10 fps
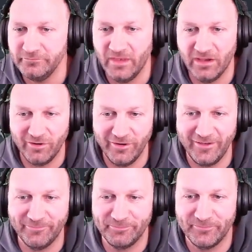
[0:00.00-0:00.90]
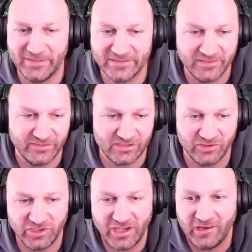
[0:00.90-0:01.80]
All right, let's give this a
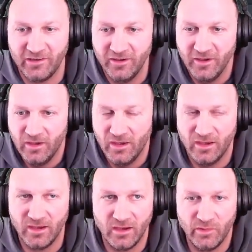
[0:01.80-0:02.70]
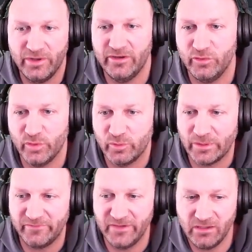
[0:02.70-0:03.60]
shot. Uh, I want to do a
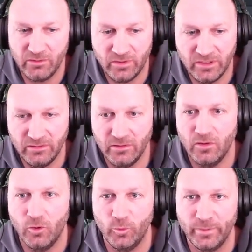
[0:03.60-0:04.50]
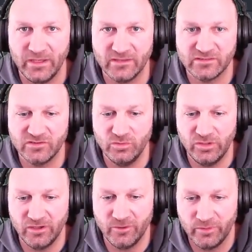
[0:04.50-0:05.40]
quick video on OBS
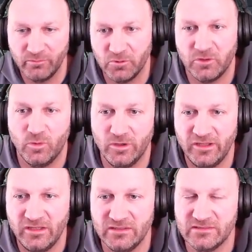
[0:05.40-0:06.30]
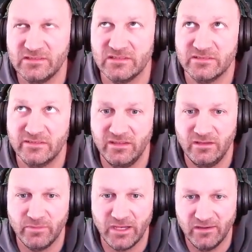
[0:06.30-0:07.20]
Studio and recording
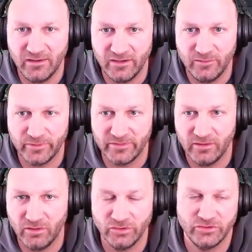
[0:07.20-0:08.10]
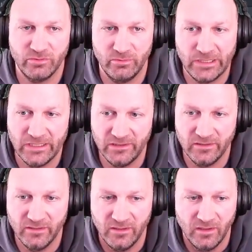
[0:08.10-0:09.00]
16 by 9 with an ultra
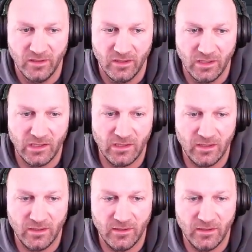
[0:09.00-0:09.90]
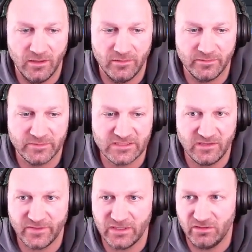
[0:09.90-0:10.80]
wide. Uh, let's see
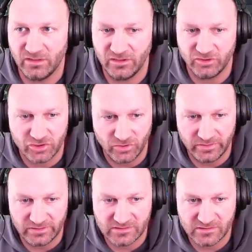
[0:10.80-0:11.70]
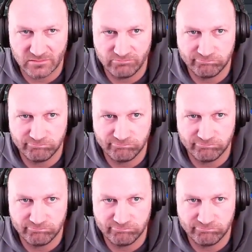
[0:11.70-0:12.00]
if I can kind of show this